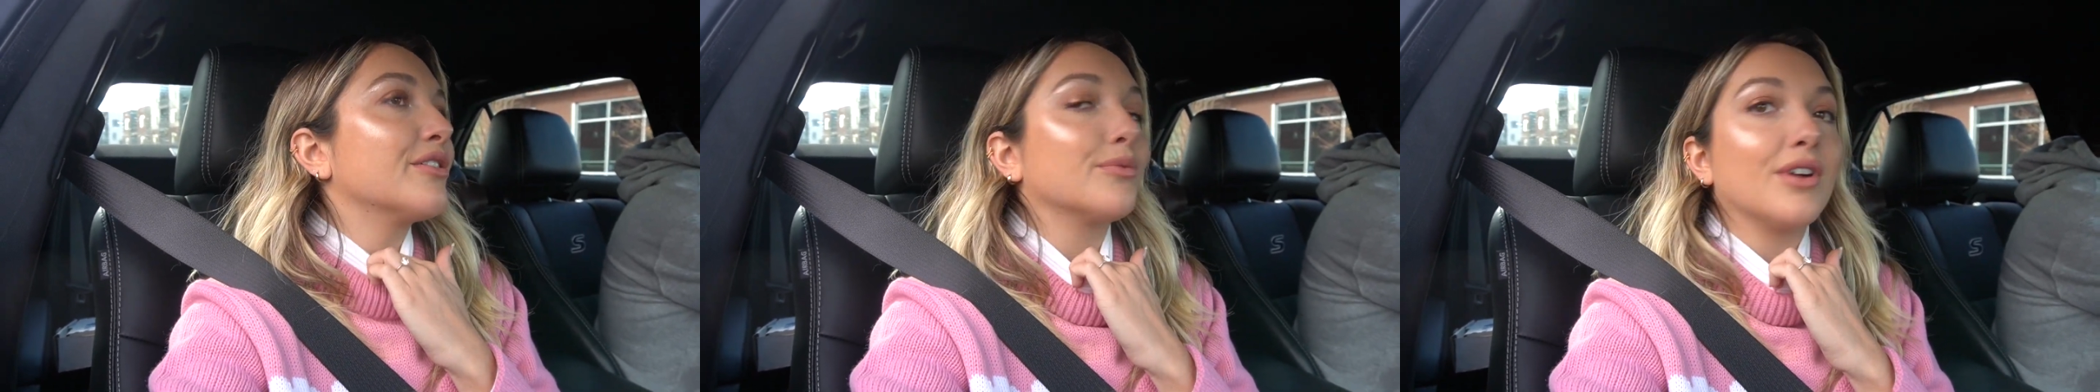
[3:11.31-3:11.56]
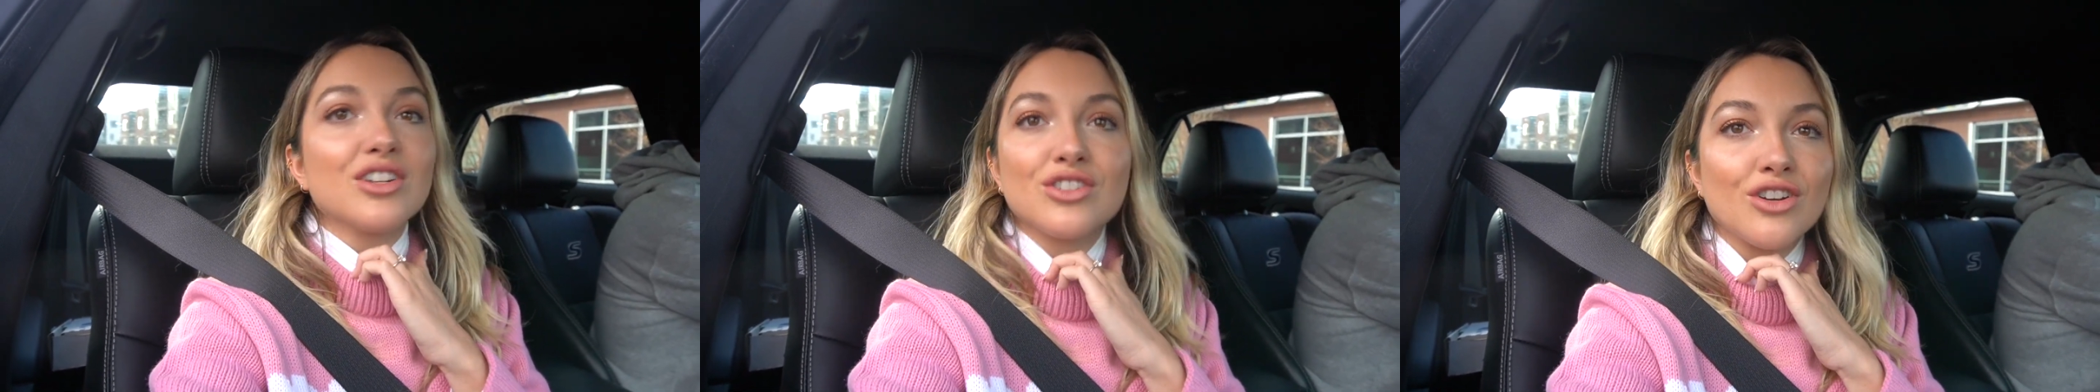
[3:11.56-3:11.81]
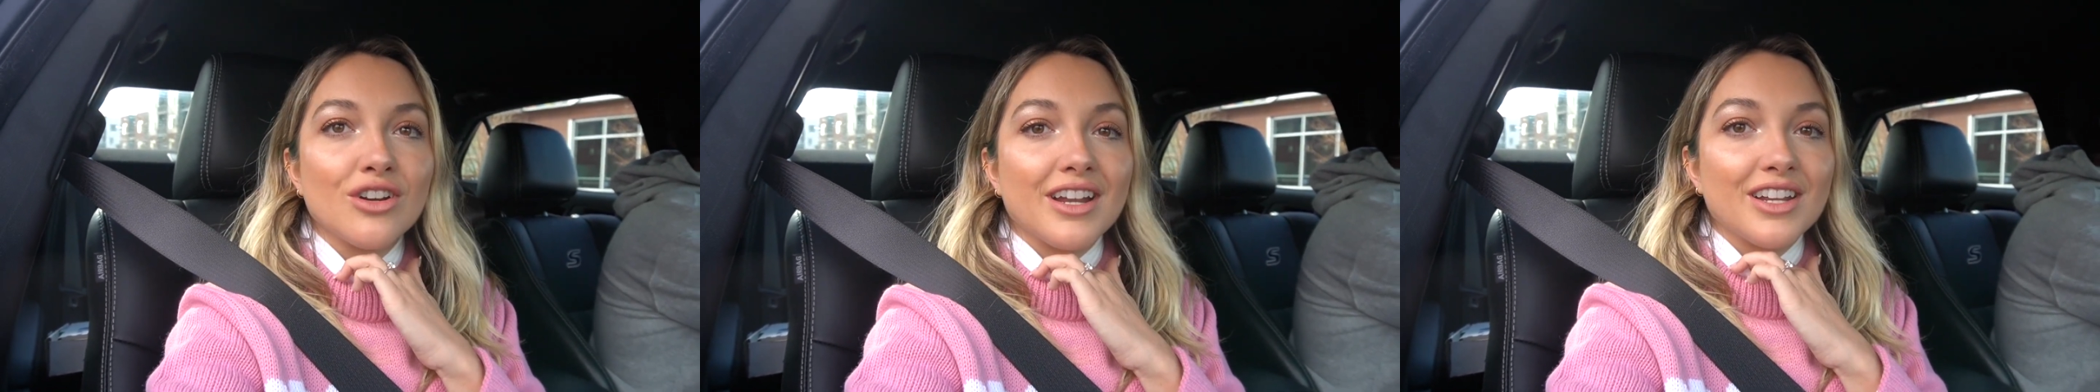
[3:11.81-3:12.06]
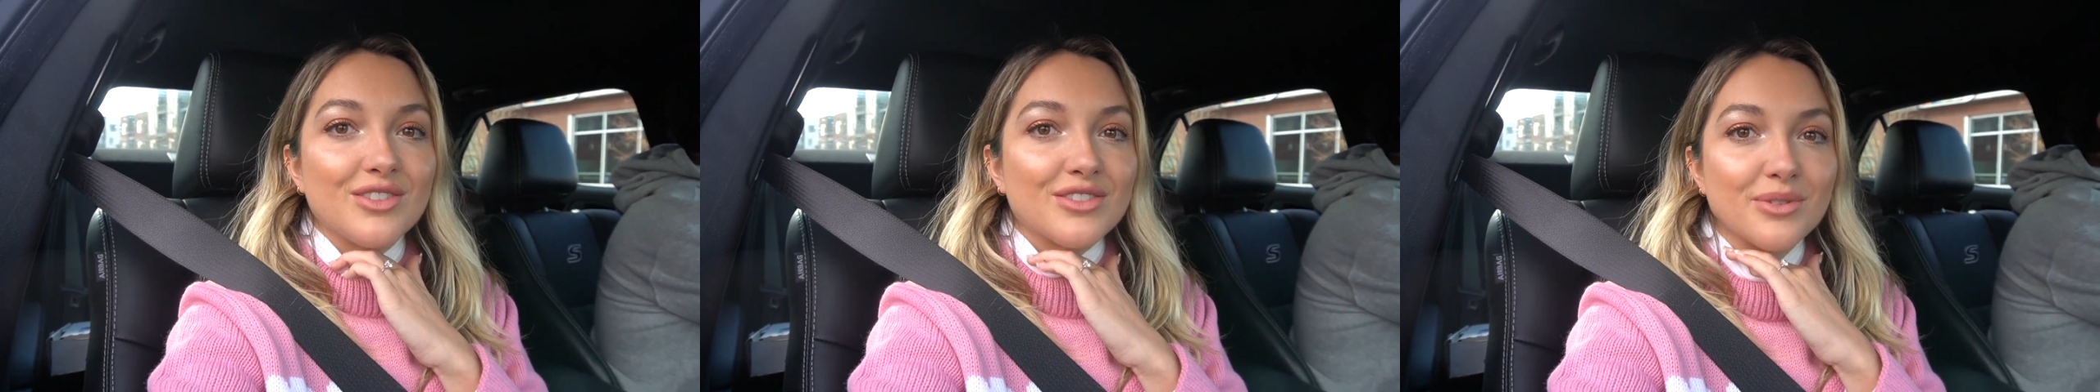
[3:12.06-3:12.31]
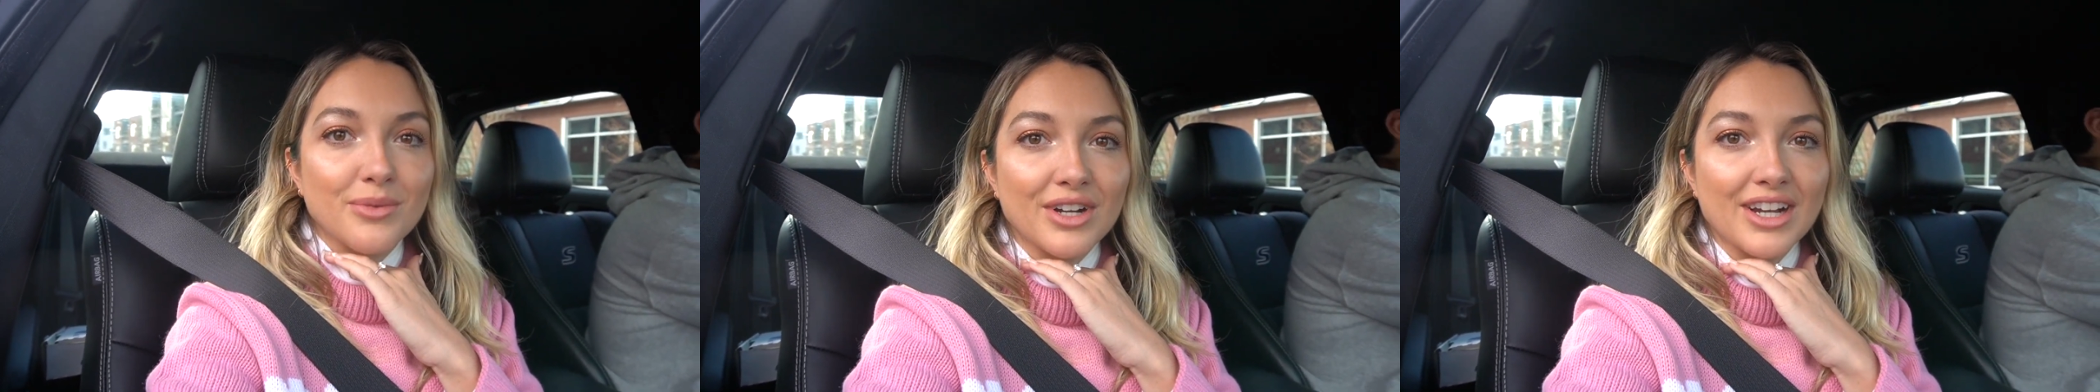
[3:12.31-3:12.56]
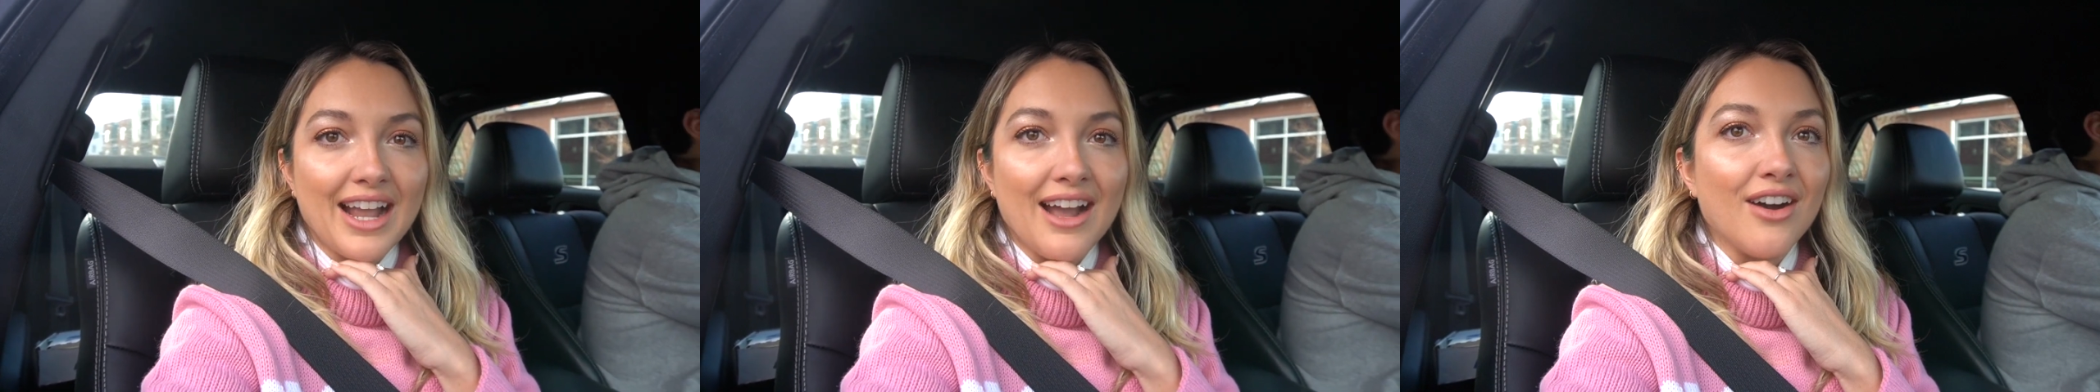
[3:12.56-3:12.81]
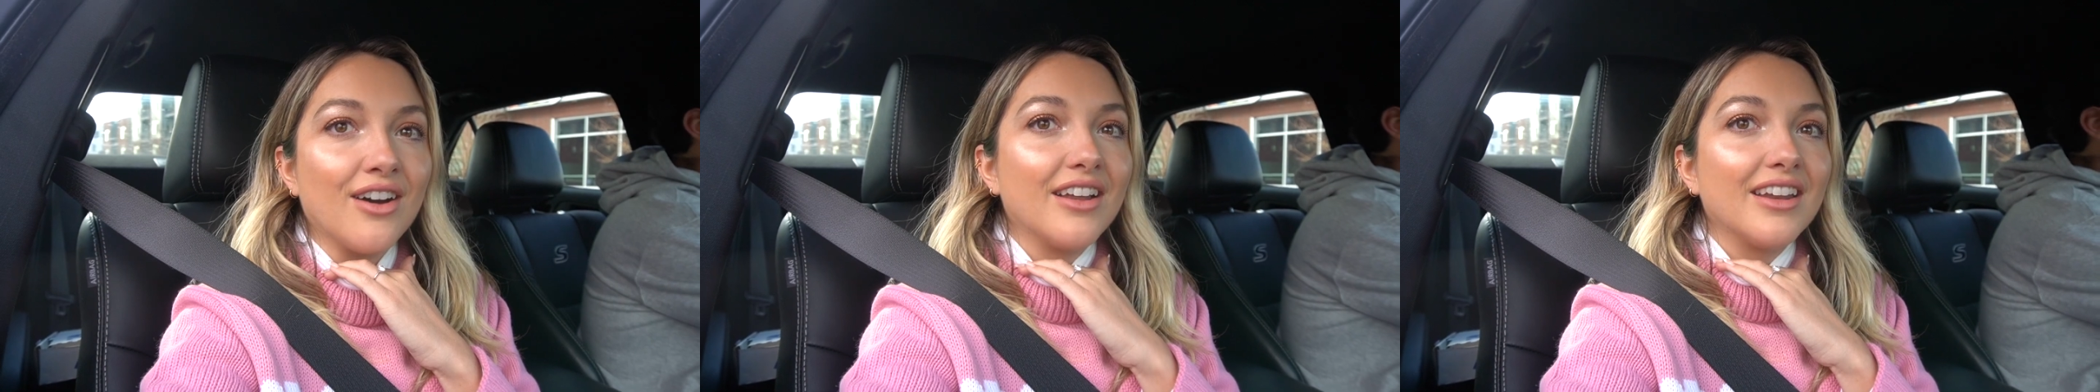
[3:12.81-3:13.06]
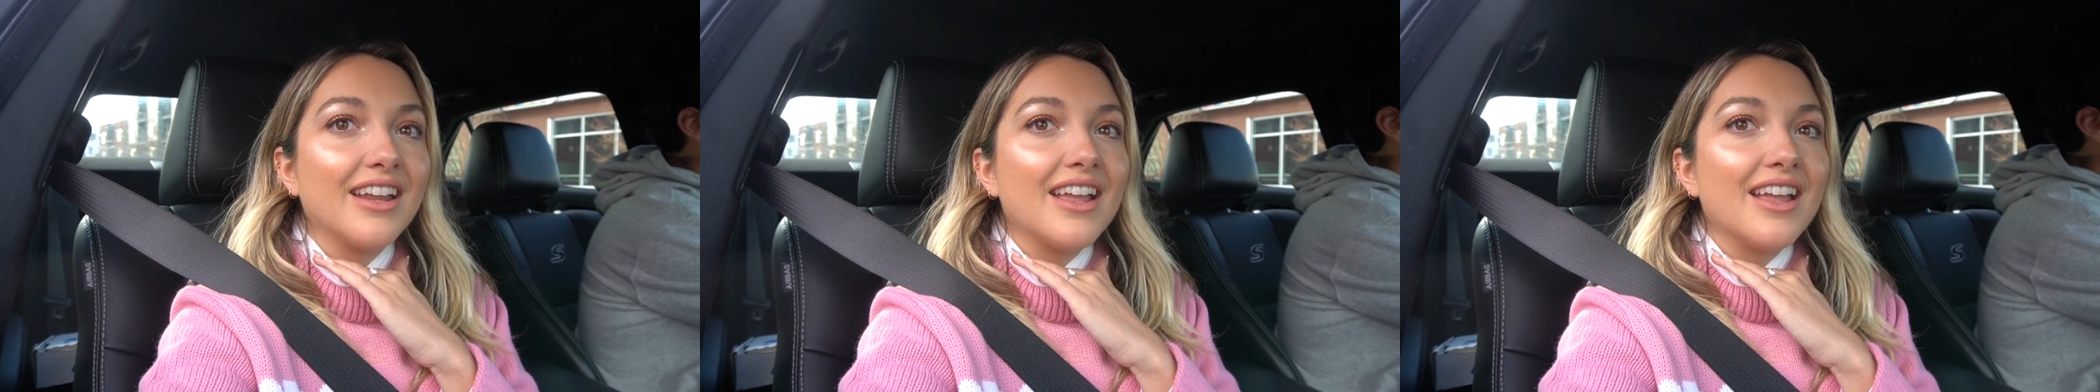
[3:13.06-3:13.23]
the restaurant I used to work out,